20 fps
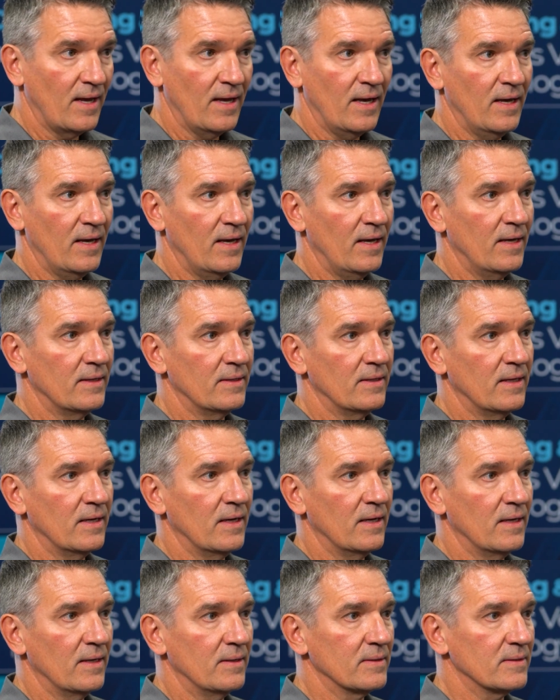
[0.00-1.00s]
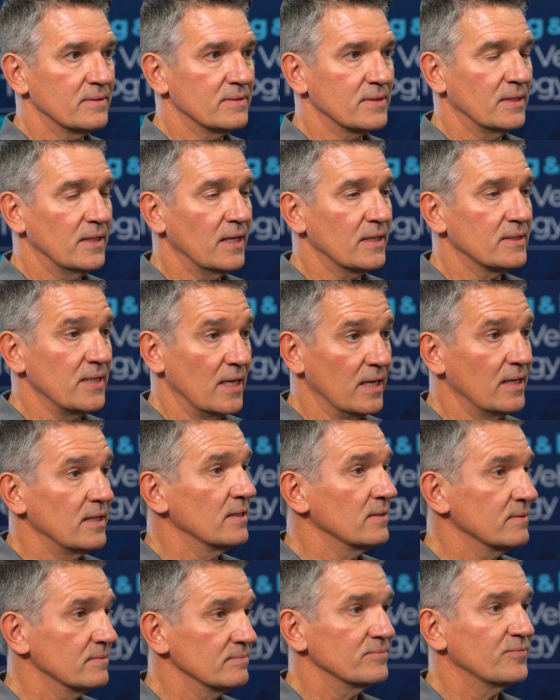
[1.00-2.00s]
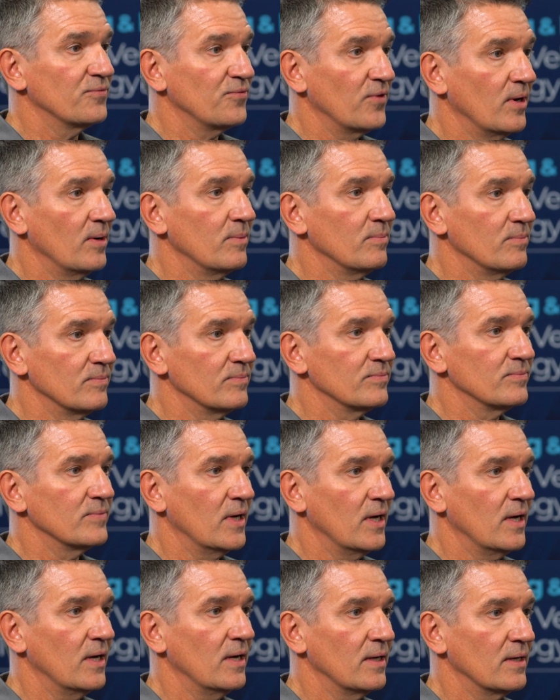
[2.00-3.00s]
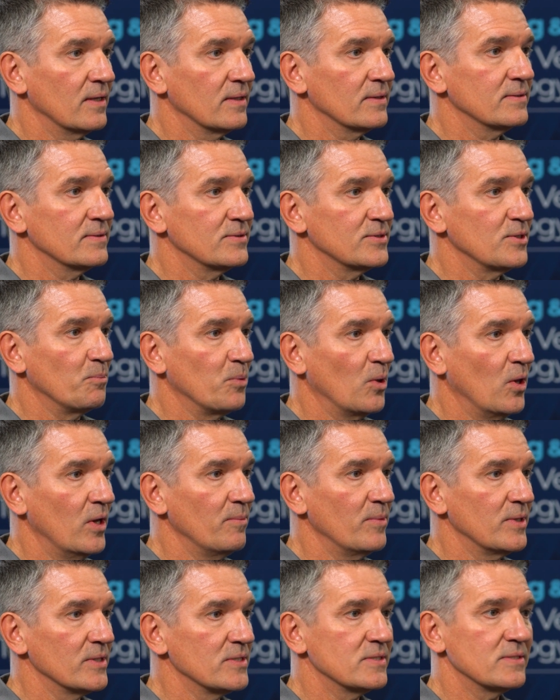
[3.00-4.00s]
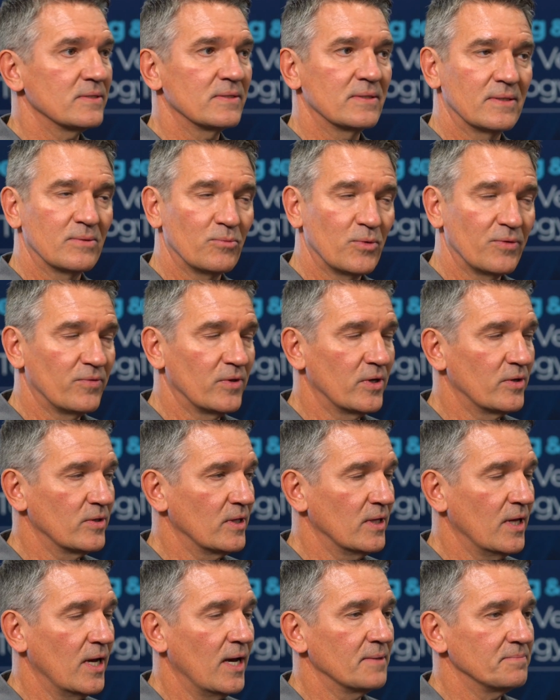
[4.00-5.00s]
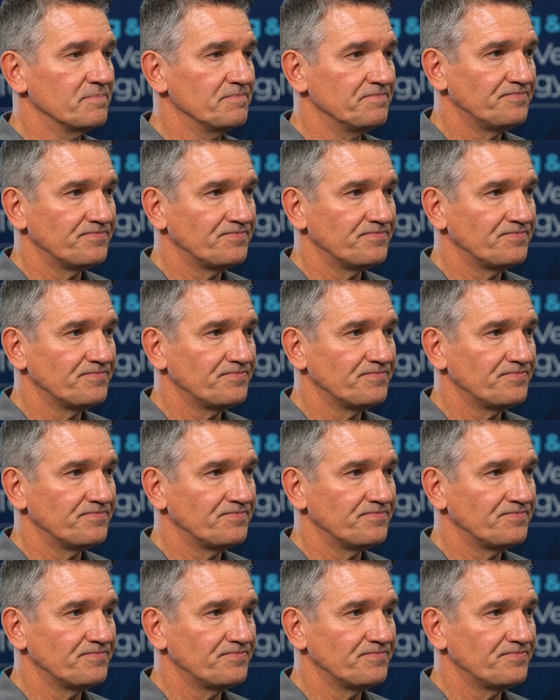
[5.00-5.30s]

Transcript: and uh, collect data from uh, deployments. We've learned a lot.